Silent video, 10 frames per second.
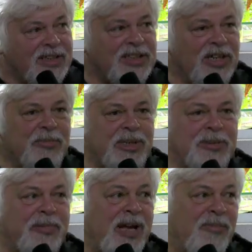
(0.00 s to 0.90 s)
So a
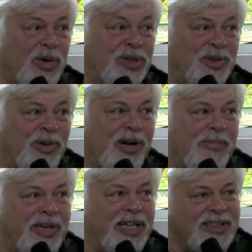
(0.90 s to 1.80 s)
bunch of bad boys we're going
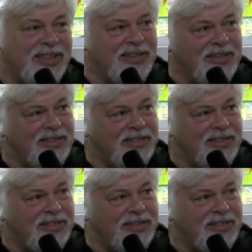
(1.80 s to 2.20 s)
up against.